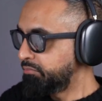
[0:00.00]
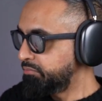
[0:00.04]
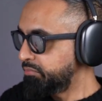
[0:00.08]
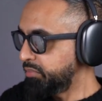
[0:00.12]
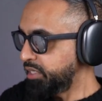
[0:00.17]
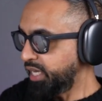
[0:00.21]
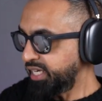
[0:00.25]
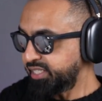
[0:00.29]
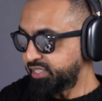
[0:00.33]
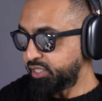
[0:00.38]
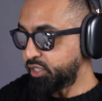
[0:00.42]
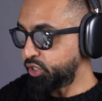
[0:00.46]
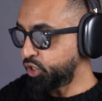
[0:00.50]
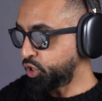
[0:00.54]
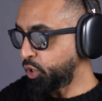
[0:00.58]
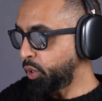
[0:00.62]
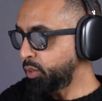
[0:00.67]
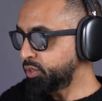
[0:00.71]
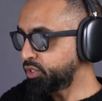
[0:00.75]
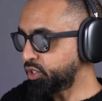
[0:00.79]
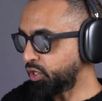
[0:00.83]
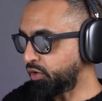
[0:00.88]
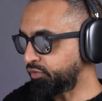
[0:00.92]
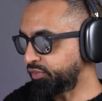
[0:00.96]
Yes, it
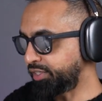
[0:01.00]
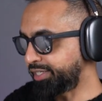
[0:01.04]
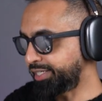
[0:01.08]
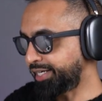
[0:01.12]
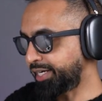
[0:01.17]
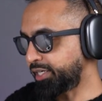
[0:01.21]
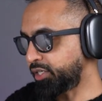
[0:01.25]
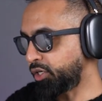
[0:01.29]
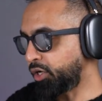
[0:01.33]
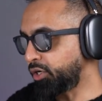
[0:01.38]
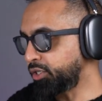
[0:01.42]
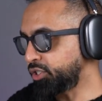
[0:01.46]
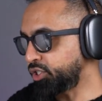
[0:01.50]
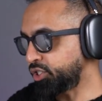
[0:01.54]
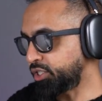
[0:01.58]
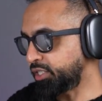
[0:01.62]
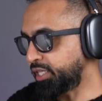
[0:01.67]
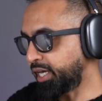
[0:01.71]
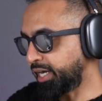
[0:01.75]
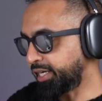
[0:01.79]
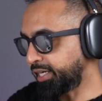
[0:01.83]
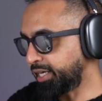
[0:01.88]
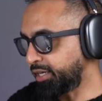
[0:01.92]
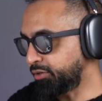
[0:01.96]
shows off the technology
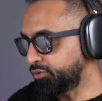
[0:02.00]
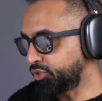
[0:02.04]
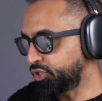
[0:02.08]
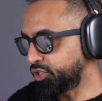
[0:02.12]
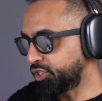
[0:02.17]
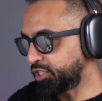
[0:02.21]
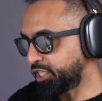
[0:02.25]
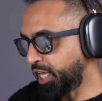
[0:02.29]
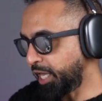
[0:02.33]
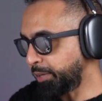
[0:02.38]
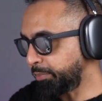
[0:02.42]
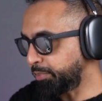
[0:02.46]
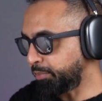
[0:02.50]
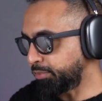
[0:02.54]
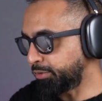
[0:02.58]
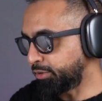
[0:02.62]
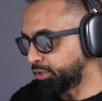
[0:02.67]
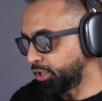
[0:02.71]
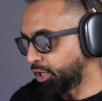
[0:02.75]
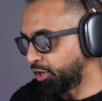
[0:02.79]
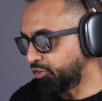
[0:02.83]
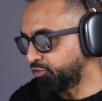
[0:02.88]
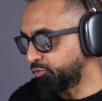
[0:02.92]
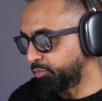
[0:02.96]
that LG is
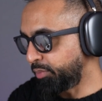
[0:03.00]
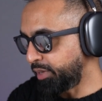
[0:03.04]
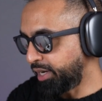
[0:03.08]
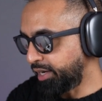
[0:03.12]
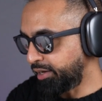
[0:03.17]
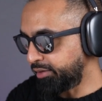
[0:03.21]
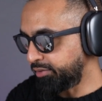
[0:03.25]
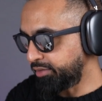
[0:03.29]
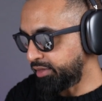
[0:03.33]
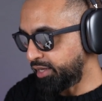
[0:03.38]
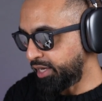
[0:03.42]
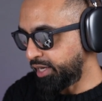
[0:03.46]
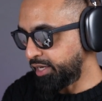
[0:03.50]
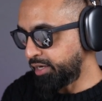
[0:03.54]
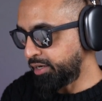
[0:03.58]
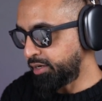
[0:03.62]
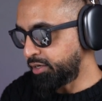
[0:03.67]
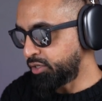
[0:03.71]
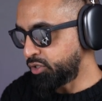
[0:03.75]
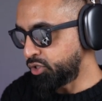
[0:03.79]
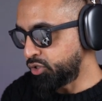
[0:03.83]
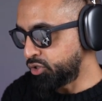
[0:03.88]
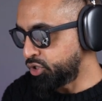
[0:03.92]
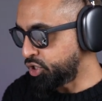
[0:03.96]
capable of, but
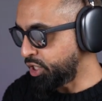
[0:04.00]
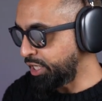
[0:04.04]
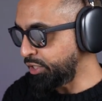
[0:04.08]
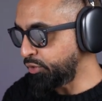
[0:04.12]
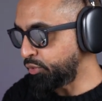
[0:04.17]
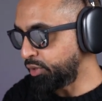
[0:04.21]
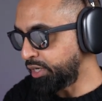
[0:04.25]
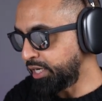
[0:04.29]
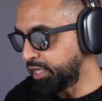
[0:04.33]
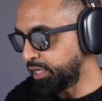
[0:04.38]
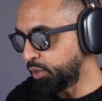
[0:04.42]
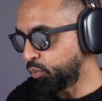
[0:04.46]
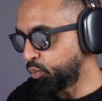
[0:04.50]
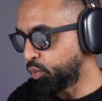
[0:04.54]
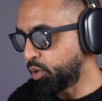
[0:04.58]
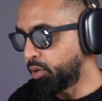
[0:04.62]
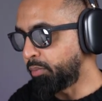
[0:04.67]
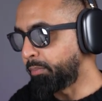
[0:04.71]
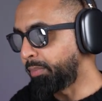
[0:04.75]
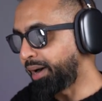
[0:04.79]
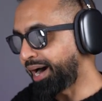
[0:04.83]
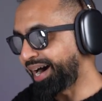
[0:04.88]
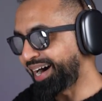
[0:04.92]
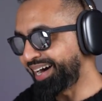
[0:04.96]
then you generally will
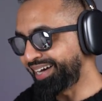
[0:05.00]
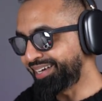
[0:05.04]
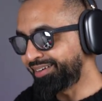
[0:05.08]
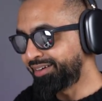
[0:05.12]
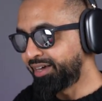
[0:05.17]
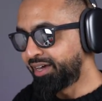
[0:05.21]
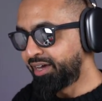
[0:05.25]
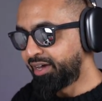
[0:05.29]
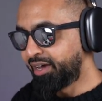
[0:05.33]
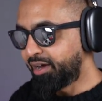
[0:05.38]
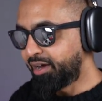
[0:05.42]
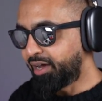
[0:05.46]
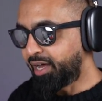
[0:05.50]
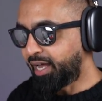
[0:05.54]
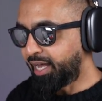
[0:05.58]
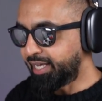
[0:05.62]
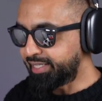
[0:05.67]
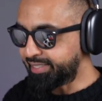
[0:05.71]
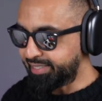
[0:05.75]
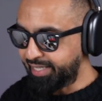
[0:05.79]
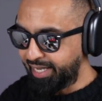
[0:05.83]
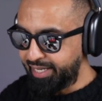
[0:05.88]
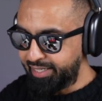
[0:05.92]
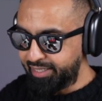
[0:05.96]
buy a
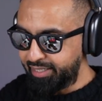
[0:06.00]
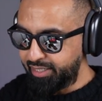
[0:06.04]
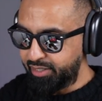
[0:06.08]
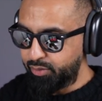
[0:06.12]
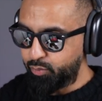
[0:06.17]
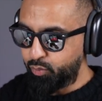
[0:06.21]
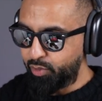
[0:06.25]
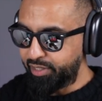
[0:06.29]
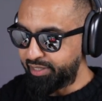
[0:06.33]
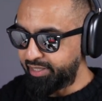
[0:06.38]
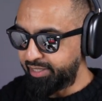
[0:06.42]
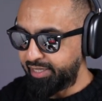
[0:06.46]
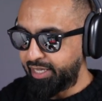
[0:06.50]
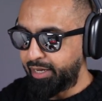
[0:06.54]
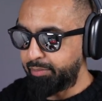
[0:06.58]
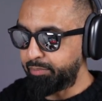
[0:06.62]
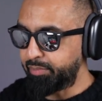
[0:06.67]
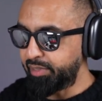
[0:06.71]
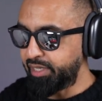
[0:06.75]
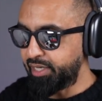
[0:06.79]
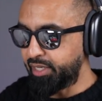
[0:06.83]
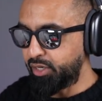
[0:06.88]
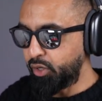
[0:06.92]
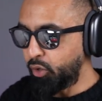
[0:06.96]
standard, whether that
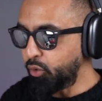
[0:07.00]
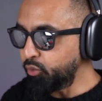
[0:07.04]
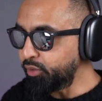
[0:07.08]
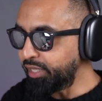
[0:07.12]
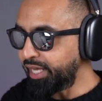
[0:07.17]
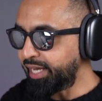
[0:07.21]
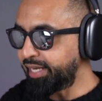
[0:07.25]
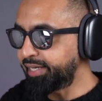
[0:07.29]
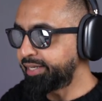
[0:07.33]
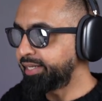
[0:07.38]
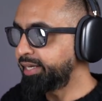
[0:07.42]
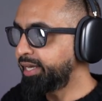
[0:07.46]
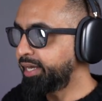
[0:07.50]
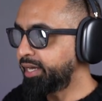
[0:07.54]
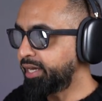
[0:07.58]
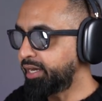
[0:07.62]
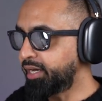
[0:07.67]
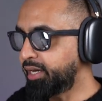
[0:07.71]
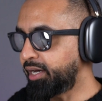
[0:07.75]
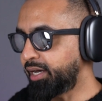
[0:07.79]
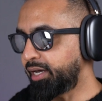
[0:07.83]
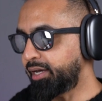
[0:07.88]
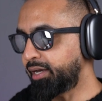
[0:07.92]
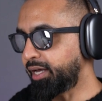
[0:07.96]
be an OLED
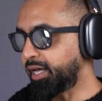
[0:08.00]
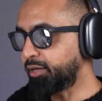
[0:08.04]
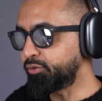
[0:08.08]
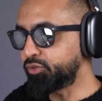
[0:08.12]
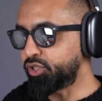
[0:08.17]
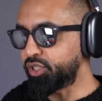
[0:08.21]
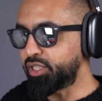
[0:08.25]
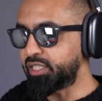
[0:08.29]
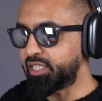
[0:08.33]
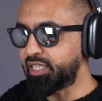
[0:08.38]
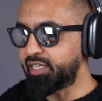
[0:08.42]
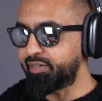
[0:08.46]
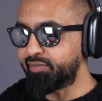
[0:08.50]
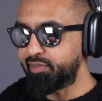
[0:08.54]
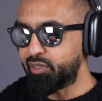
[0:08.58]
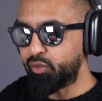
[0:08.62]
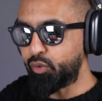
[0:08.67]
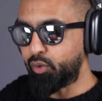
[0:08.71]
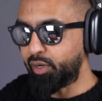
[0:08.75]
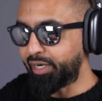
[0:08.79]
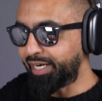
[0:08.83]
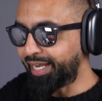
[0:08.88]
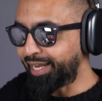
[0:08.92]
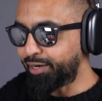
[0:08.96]
LG TV
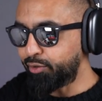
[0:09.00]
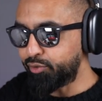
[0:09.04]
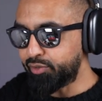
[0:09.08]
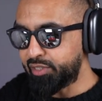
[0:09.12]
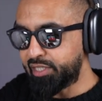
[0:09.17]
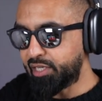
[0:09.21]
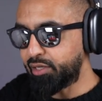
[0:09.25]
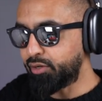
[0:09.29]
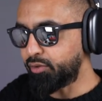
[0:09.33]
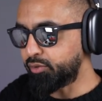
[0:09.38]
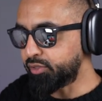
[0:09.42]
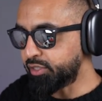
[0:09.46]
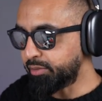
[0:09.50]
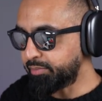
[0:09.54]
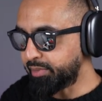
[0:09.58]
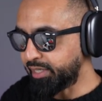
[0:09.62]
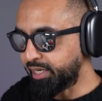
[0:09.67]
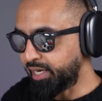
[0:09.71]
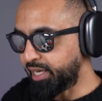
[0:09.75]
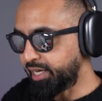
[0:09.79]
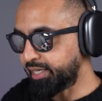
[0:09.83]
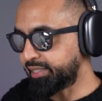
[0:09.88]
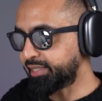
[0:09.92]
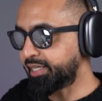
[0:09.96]
or a NanoCell or something
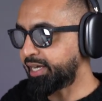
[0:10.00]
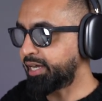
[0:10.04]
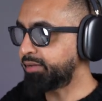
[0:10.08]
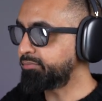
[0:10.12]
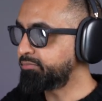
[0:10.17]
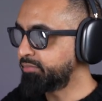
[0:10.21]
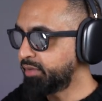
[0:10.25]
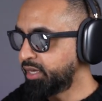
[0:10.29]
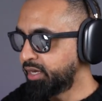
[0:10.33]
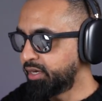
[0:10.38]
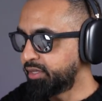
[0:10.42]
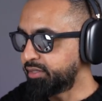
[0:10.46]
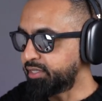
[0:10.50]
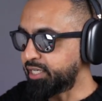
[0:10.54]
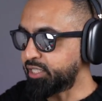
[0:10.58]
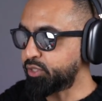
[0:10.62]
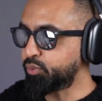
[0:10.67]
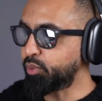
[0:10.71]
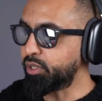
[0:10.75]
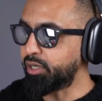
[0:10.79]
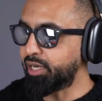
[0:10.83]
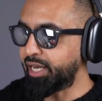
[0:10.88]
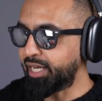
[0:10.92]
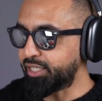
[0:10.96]
like that. That's
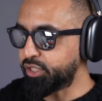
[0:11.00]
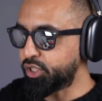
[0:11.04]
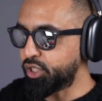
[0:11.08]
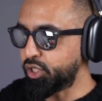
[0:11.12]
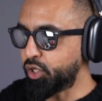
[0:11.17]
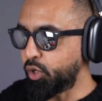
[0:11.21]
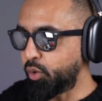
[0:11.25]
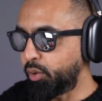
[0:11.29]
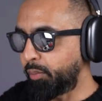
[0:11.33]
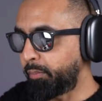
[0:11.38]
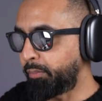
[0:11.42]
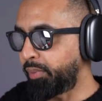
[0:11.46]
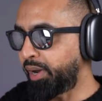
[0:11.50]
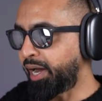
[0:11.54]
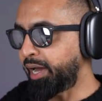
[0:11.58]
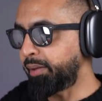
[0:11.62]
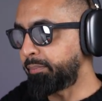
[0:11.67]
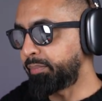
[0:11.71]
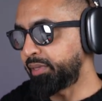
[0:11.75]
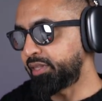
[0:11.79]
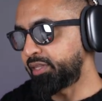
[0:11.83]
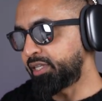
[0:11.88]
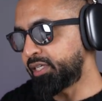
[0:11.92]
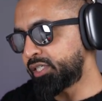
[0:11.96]
what you'll actually go and buy.
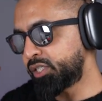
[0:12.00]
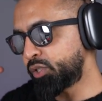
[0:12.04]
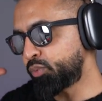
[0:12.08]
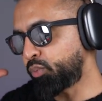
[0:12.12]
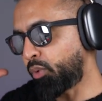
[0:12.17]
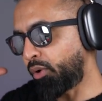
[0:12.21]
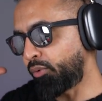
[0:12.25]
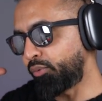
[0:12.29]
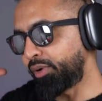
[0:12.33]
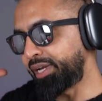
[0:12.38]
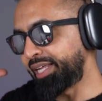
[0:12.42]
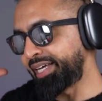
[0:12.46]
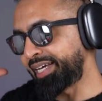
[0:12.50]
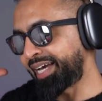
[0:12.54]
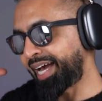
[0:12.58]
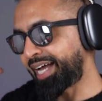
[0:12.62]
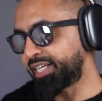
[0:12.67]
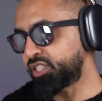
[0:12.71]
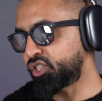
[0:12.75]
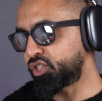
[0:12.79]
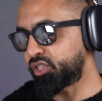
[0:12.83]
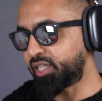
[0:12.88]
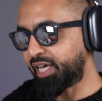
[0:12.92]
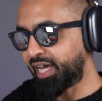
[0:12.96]
But this is what really
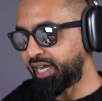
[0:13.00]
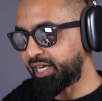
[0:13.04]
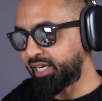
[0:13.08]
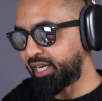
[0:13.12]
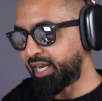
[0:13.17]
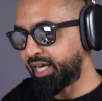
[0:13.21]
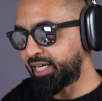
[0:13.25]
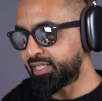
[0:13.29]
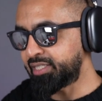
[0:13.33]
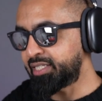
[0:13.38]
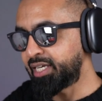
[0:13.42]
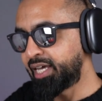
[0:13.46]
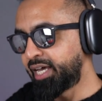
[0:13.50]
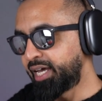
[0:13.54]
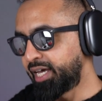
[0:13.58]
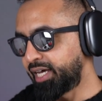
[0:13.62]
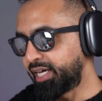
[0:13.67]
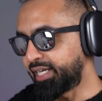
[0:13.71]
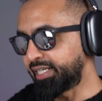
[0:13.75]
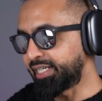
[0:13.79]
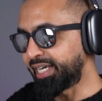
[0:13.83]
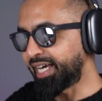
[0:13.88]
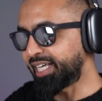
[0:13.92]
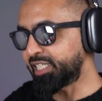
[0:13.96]
catches the headlines
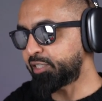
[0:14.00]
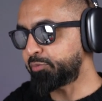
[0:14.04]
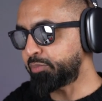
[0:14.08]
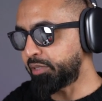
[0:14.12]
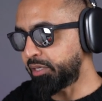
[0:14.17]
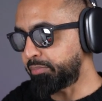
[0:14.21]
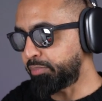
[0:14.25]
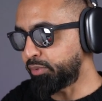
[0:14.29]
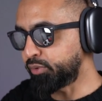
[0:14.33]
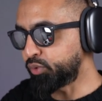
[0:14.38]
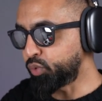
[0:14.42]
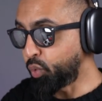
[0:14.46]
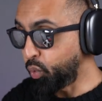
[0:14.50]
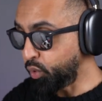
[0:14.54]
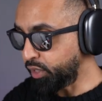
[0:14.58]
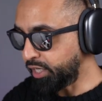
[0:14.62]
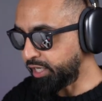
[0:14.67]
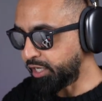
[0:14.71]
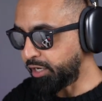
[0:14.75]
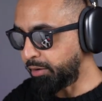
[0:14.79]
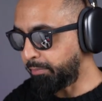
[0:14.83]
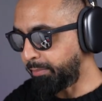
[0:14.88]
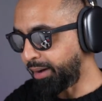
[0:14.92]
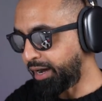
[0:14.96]
and gets people
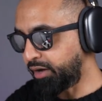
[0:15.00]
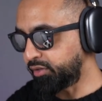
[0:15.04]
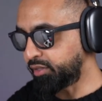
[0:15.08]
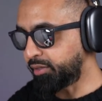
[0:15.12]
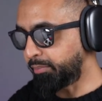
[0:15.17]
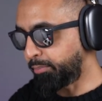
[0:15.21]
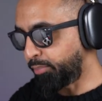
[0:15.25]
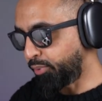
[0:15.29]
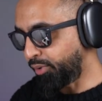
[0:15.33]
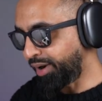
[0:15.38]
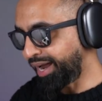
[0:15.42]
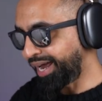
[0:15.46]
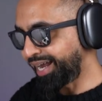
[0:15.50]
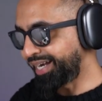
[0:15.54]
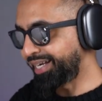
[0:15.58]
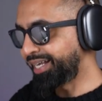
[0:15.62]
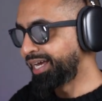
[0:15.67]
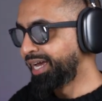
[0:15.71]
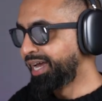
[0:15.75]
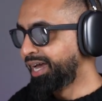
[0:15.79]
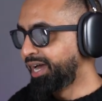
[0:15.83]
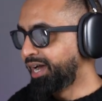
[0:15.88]
talking about the brand.